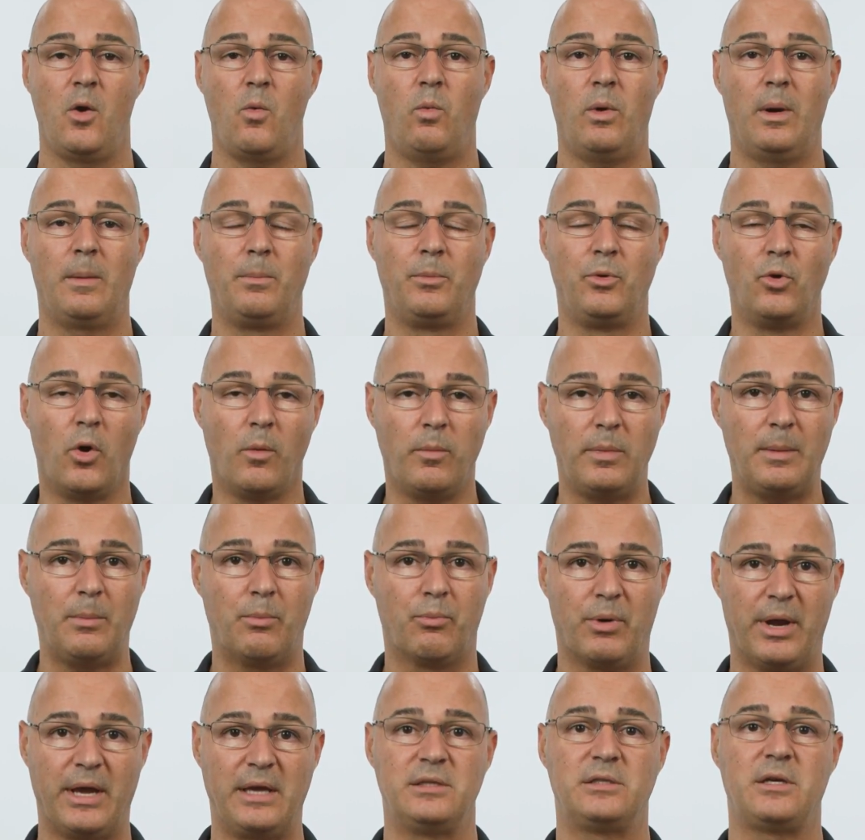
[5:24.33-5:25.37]
What normally
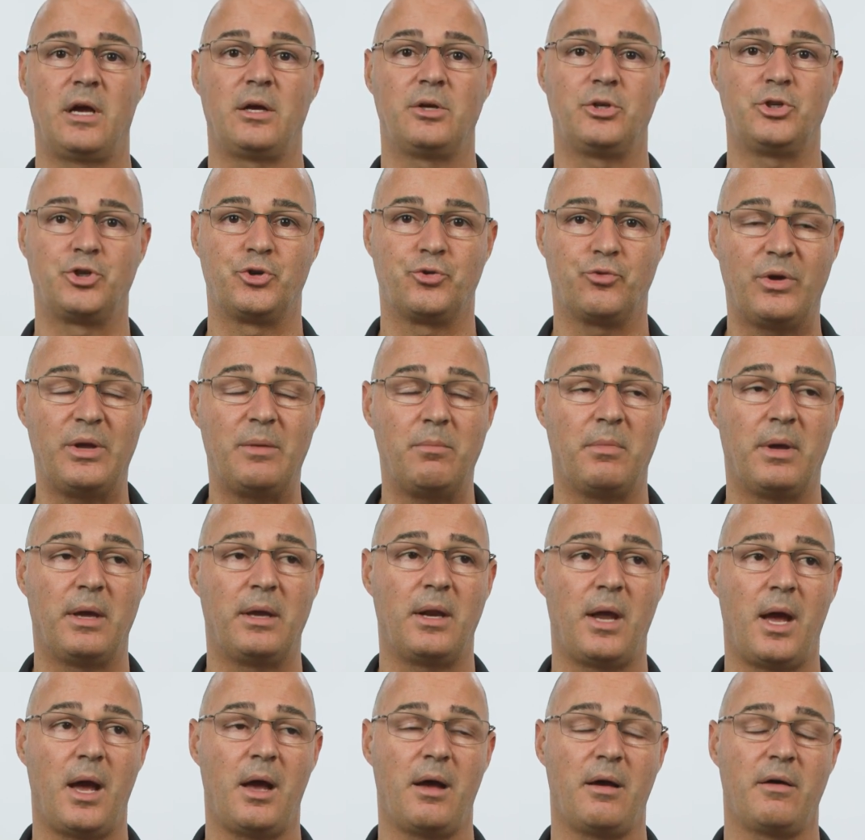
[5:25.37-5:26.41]
brings on
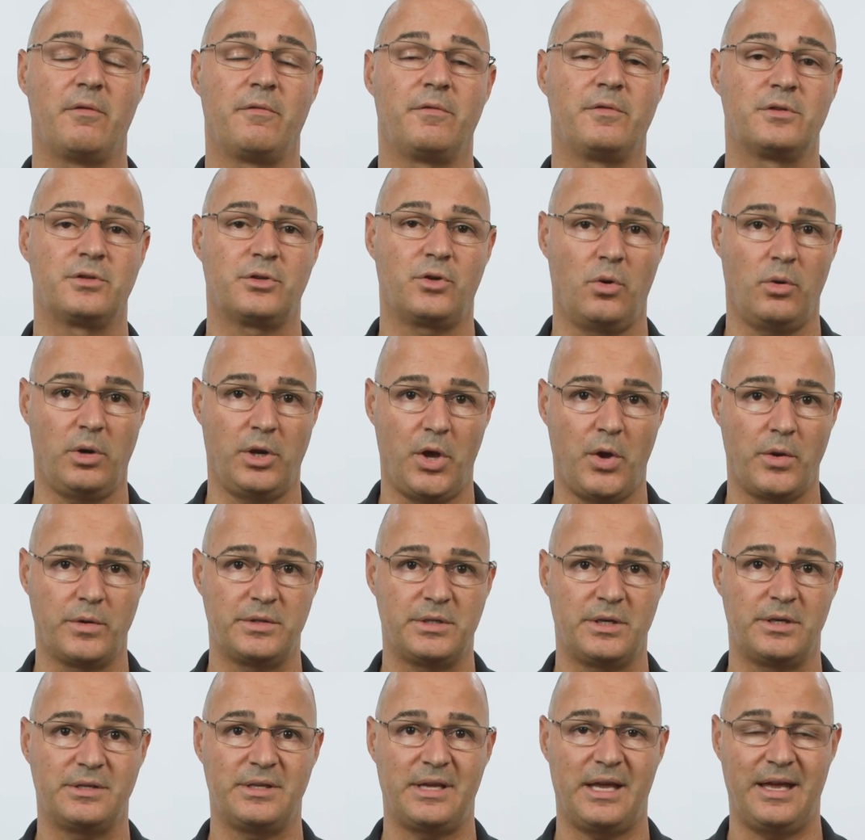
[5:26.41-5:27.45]
treatment of
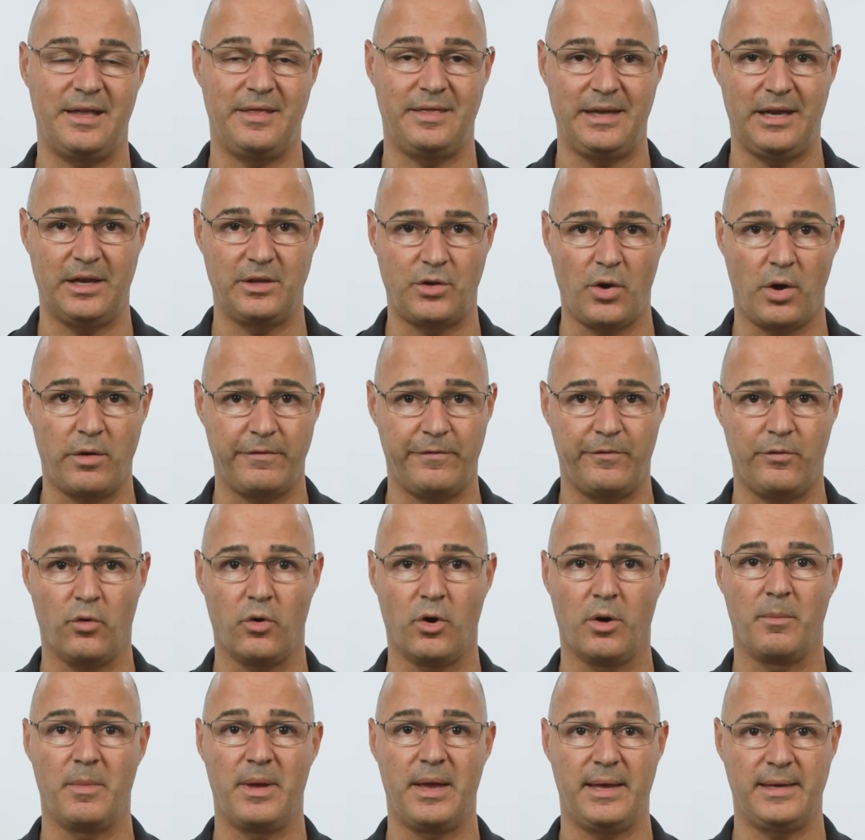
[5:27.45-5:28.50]
scoliosis in the adult
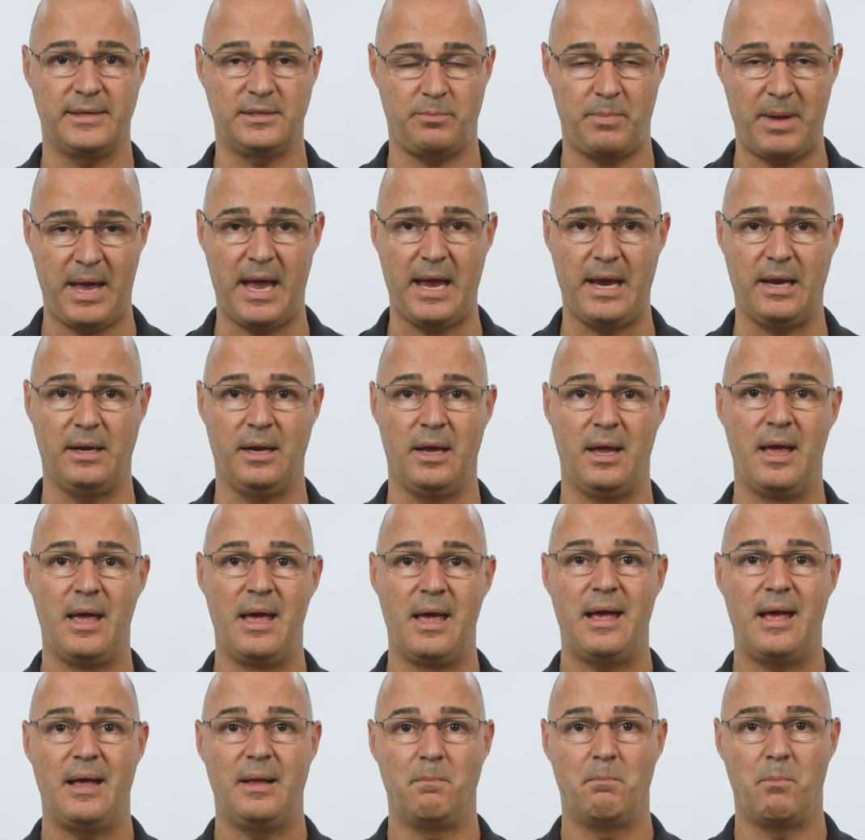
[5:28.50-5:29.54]
form is pain
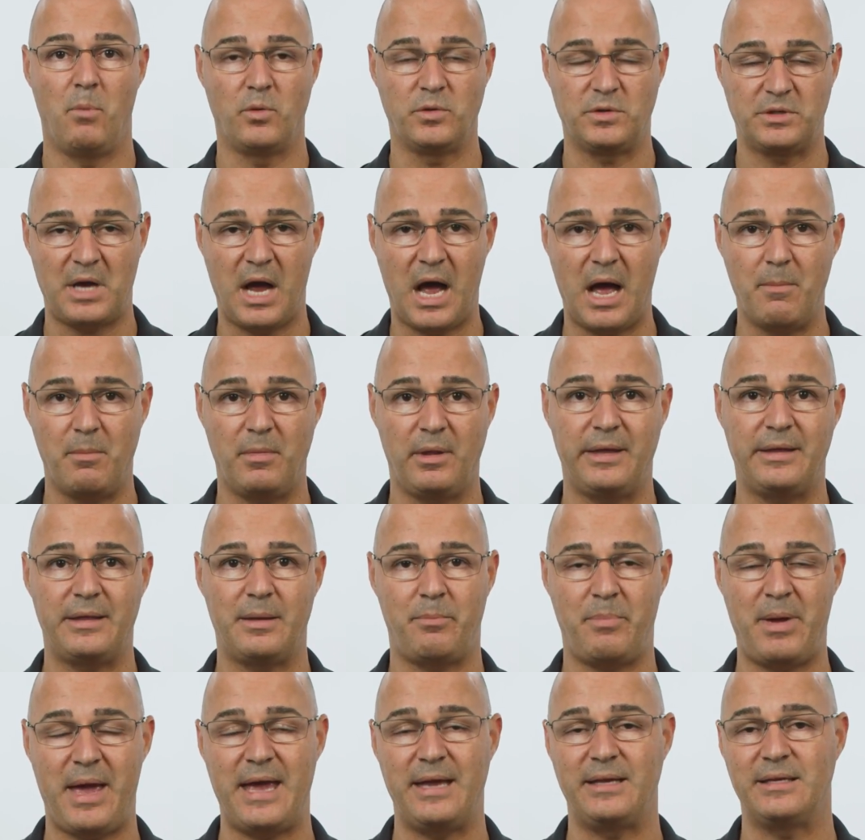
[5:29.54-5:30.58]
most commonly, the
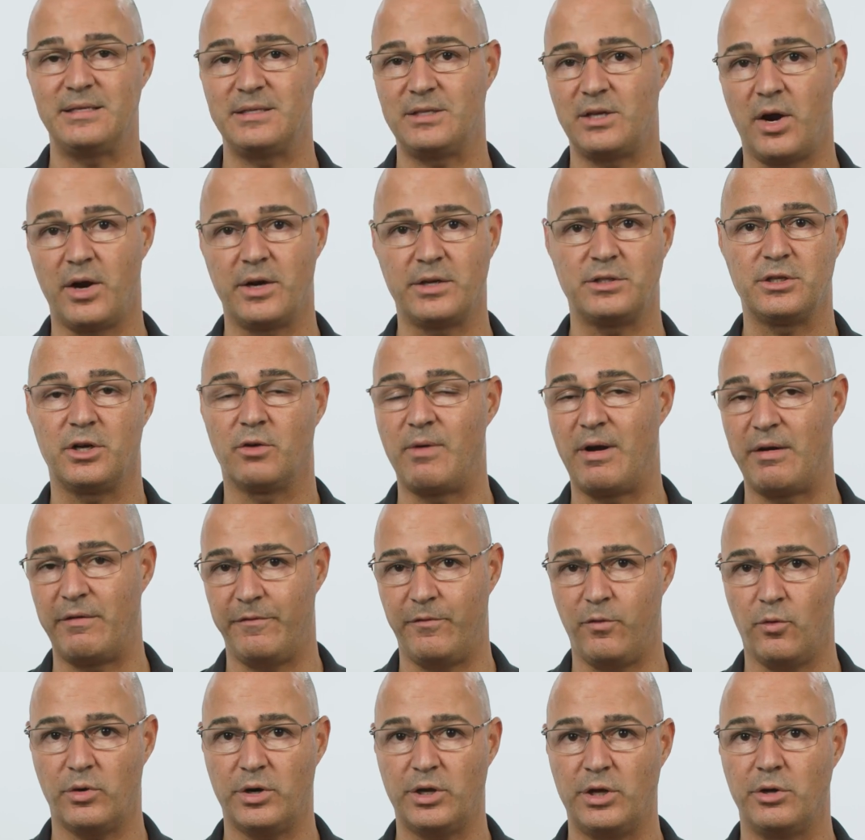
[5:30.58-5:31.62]
pain starts around
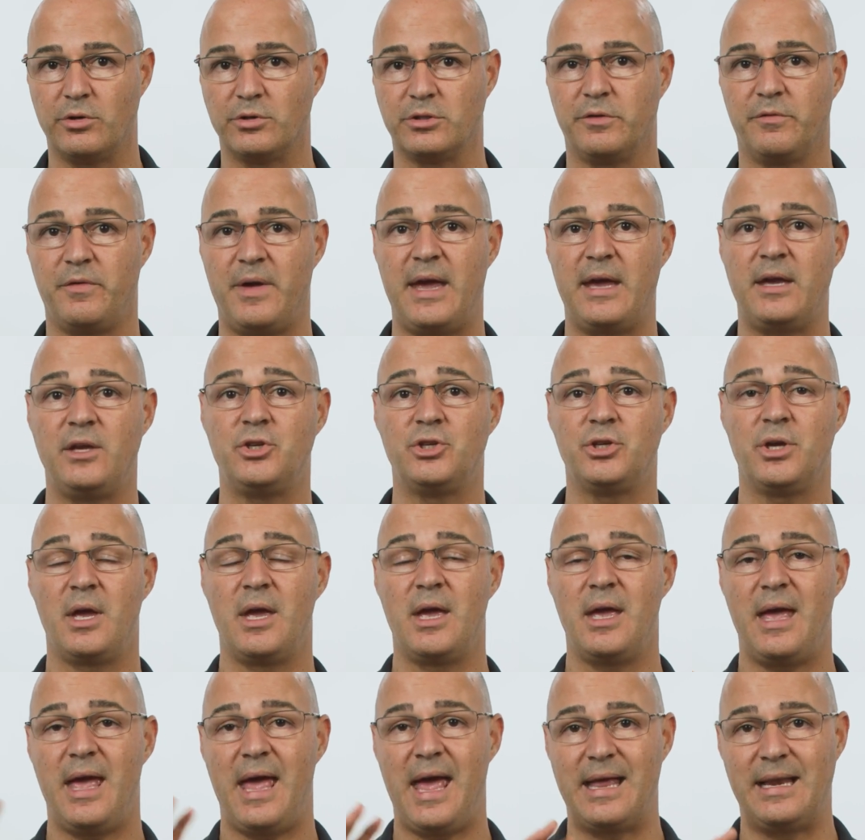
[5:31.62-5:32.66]
40 years of age,
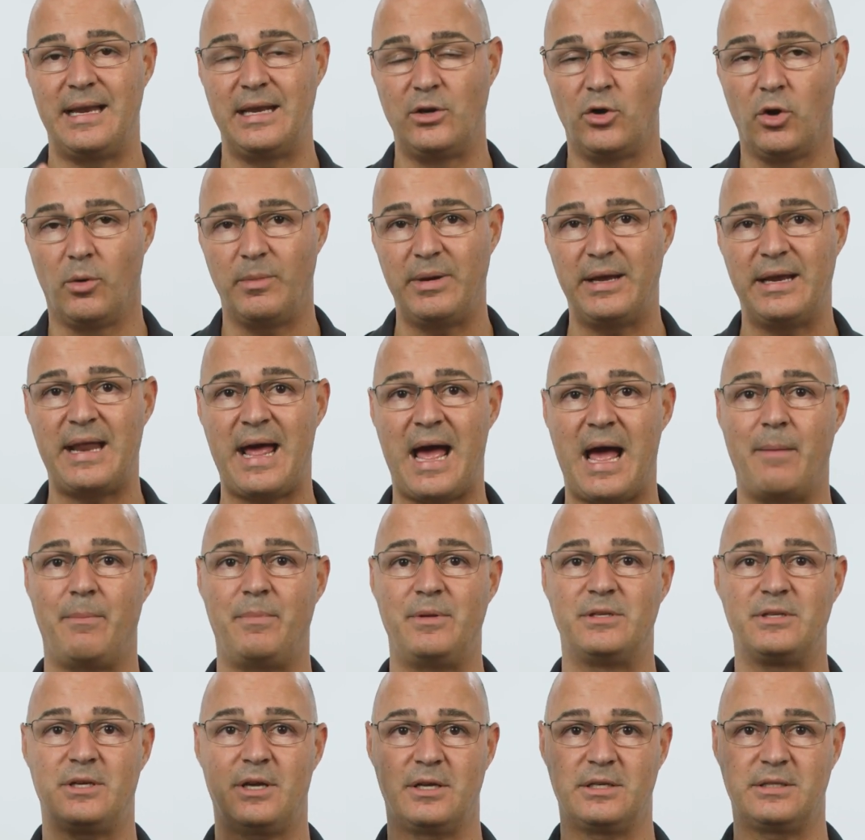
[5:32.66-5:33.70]
and then normally it
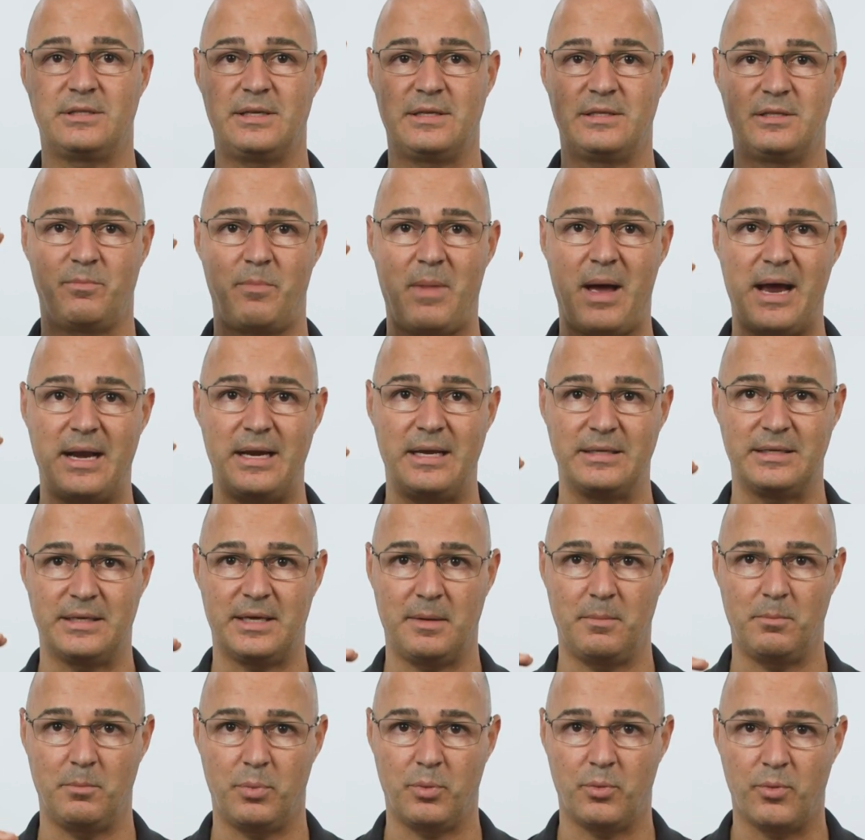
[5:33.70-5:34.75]
happens because the spine is
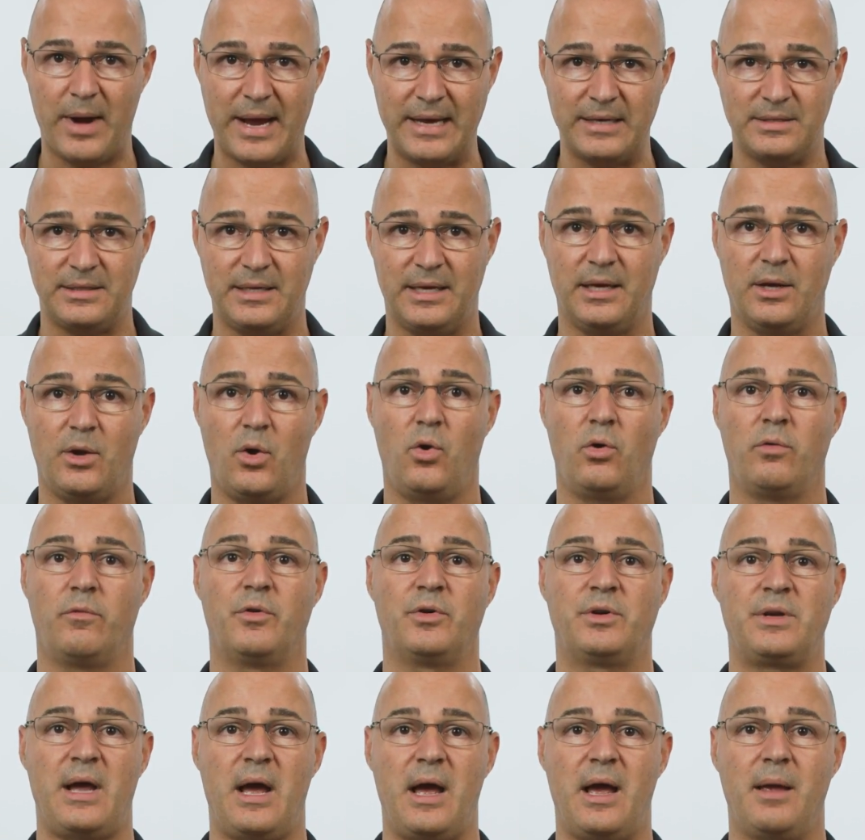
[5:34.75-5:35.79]
compressing
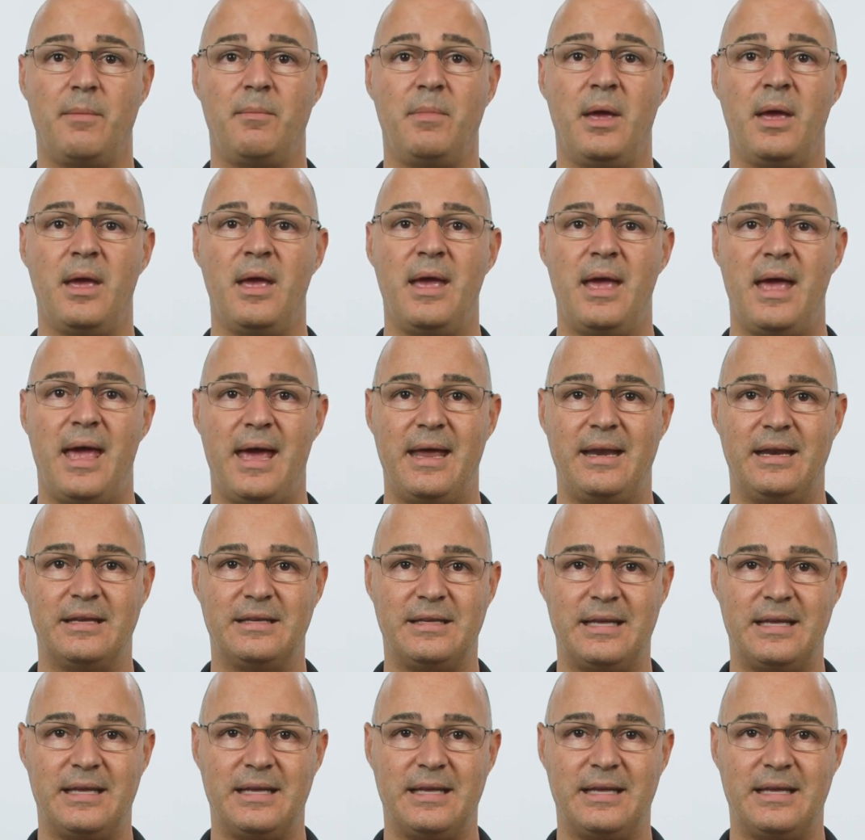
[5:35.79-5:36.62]
over time, and it